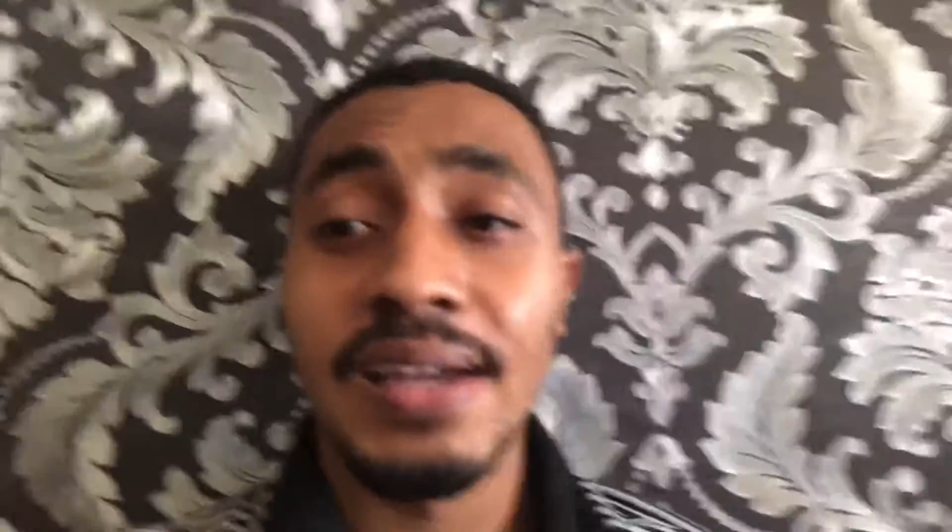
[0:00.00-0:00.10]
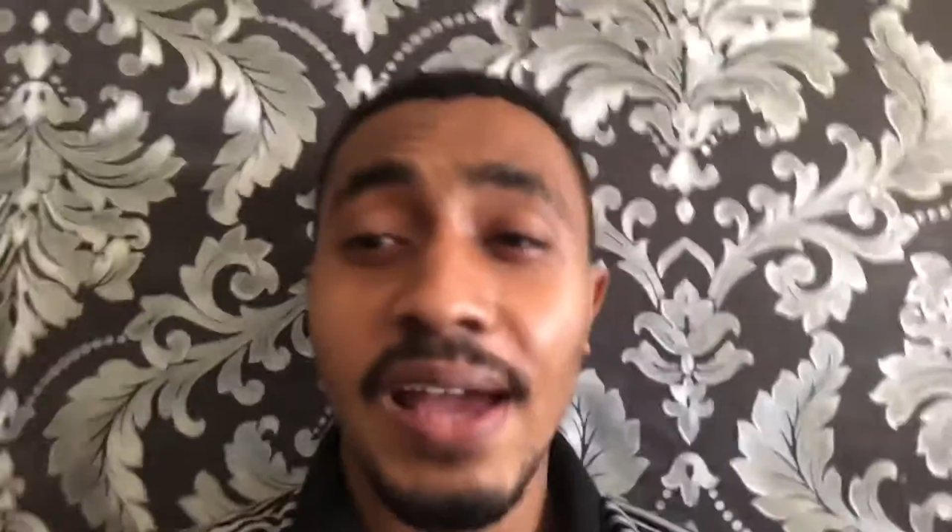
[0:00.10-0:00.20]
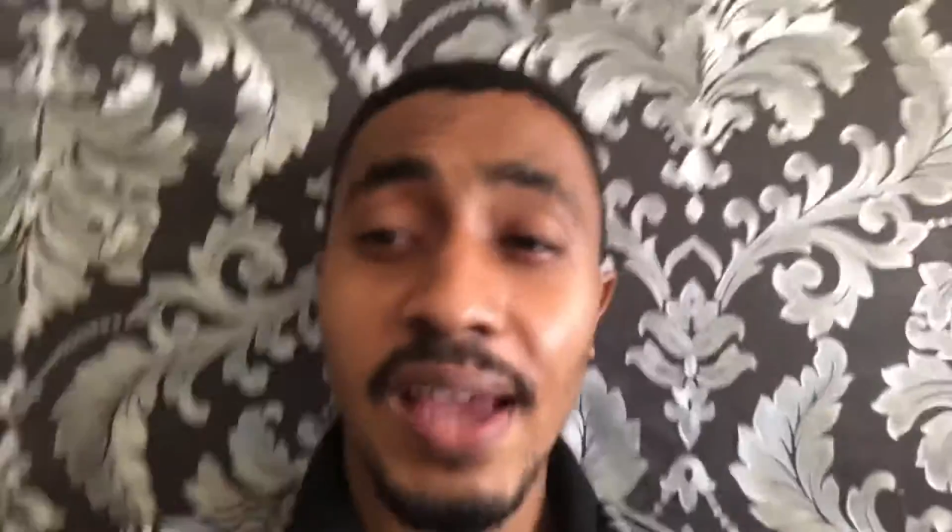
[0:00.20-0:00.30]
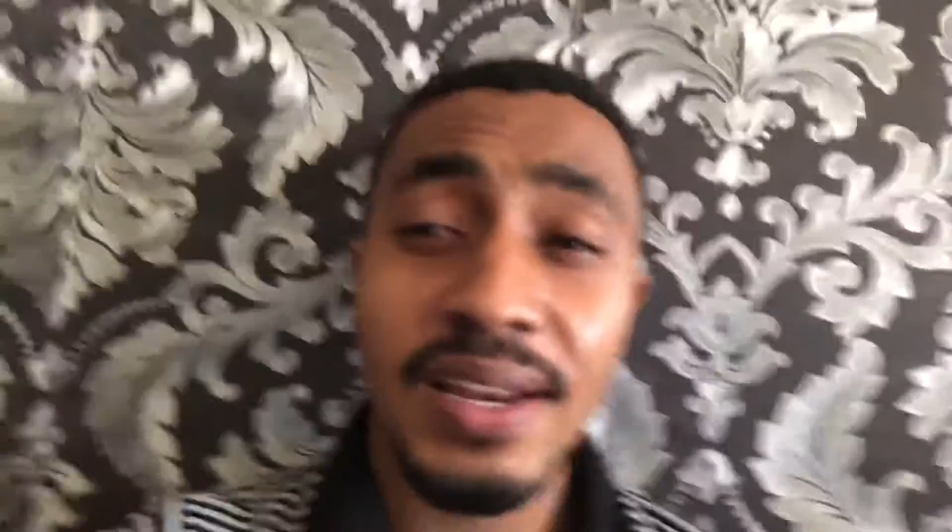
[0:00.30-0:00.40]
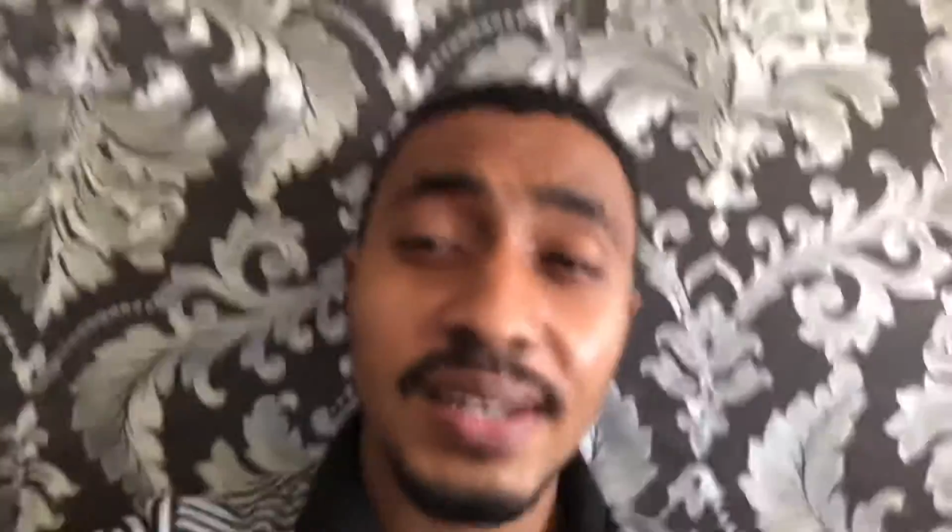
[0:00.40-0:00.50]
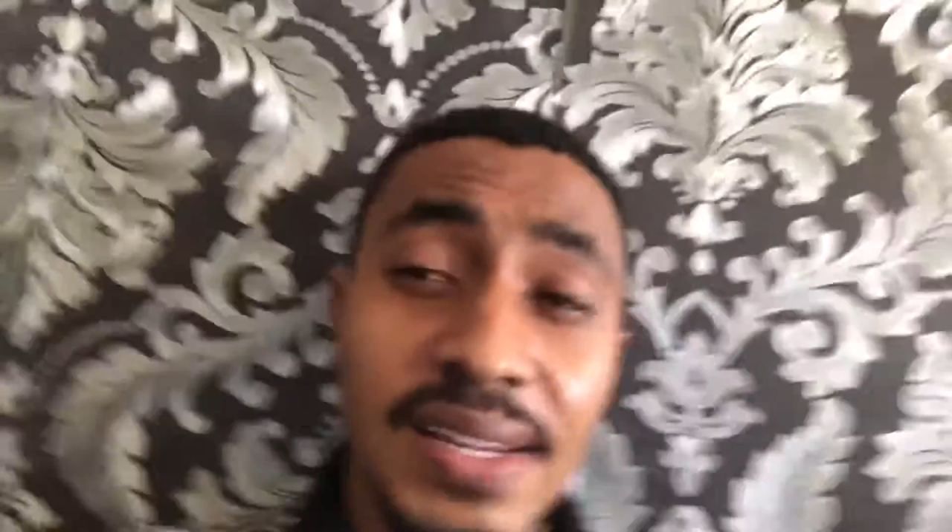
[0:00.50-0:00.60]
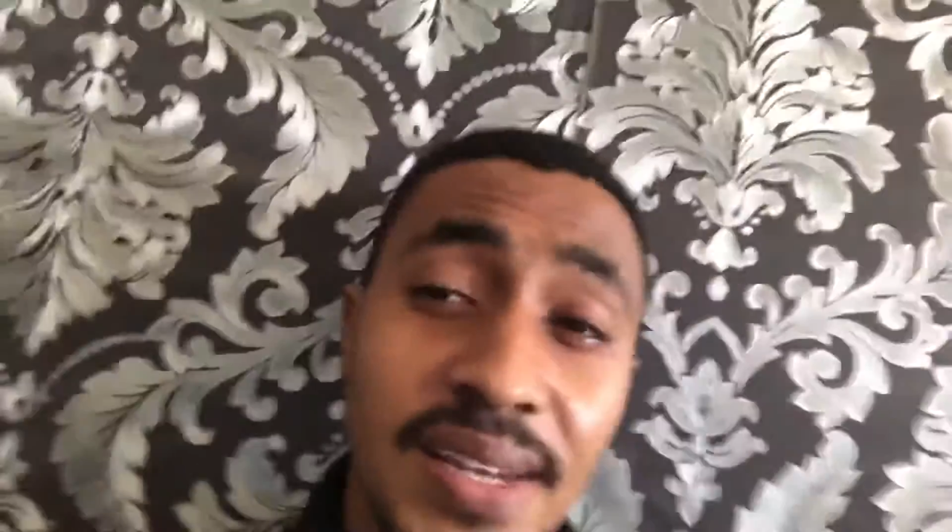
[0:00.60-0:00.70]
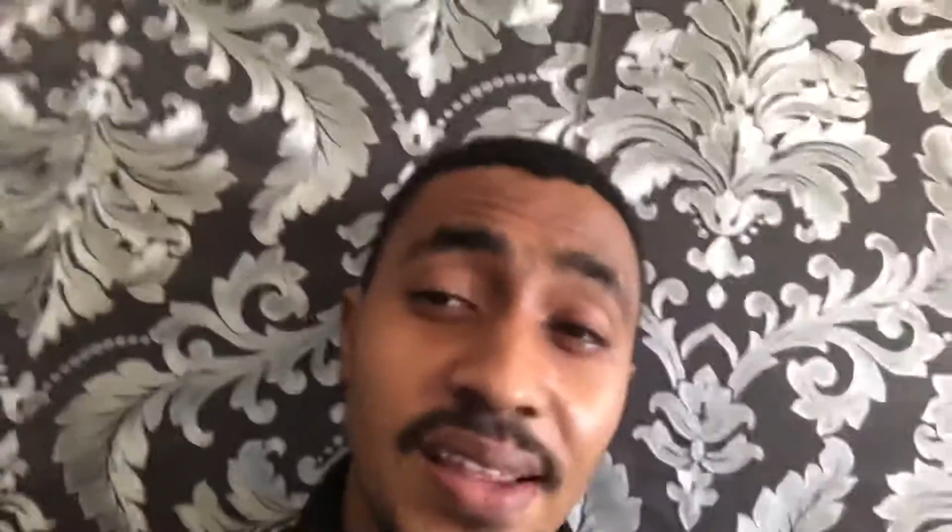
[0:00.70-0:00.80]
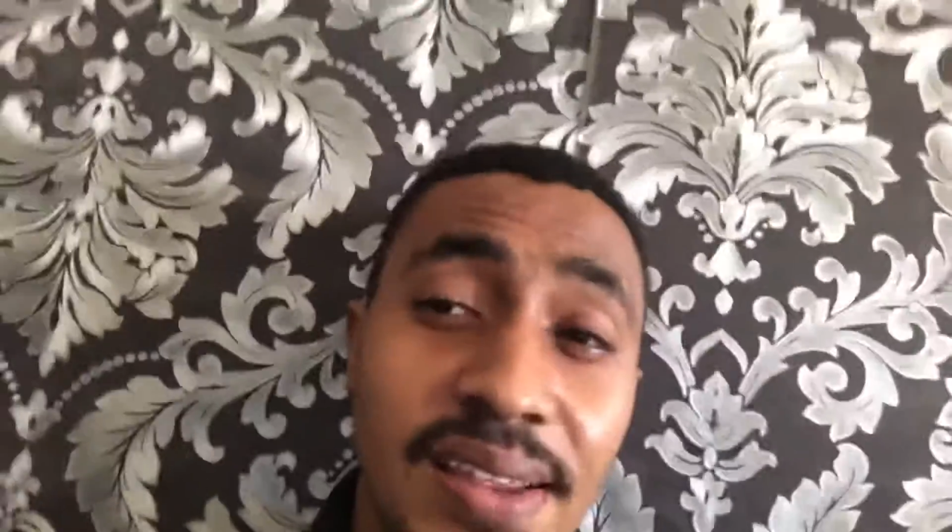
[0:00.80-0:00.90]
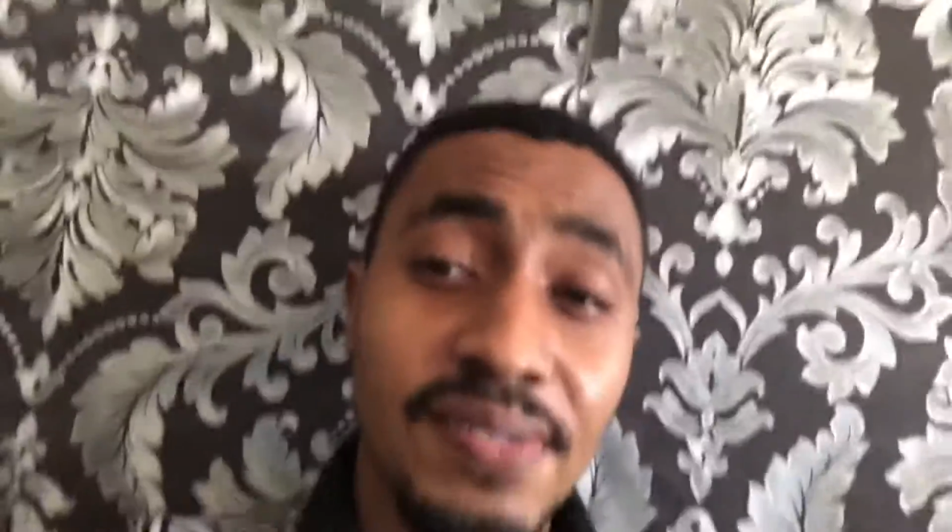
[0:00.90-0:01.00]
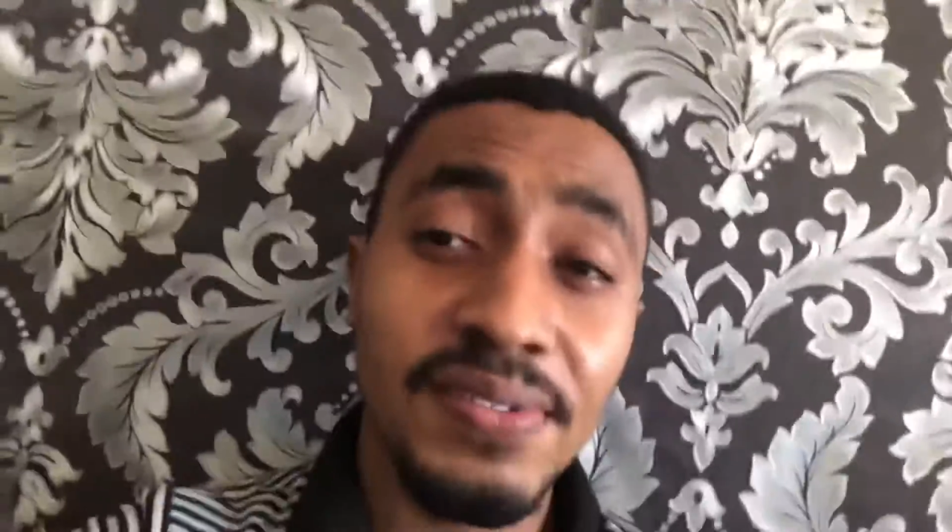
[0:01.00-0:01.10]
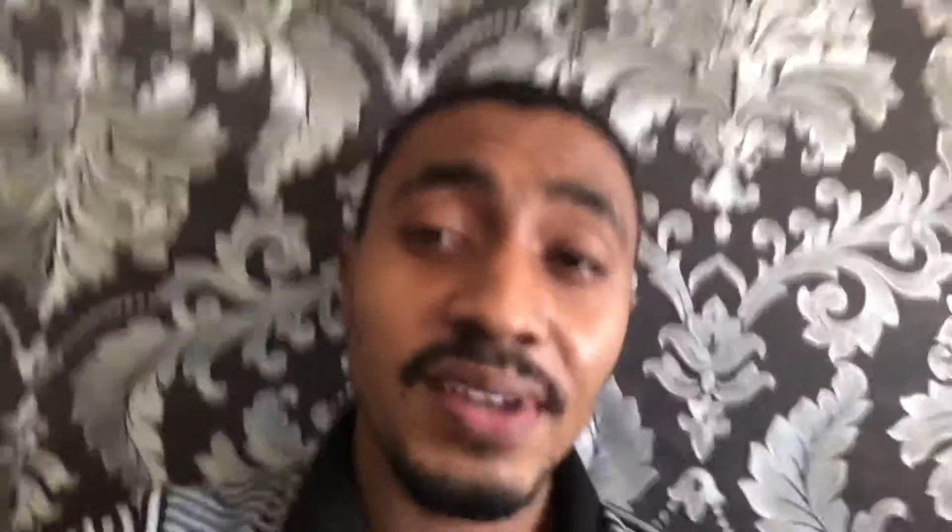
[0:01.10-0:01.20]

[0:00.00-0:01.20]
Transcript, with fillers: and then even i